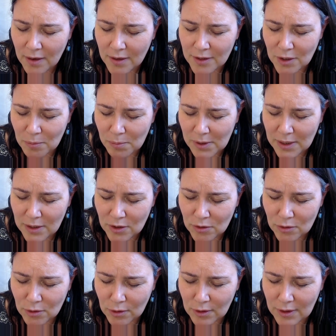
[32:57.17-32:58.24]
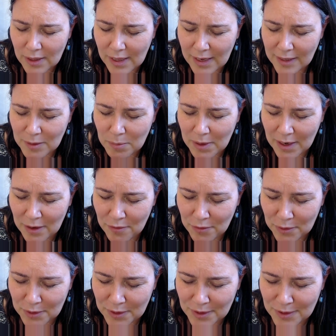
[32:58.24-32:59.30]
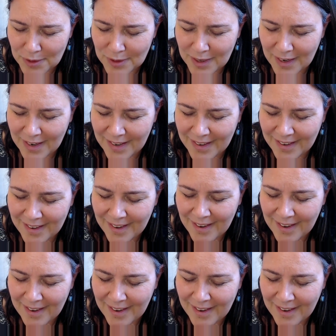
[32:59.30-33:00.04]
So please do not neglect playfulness today.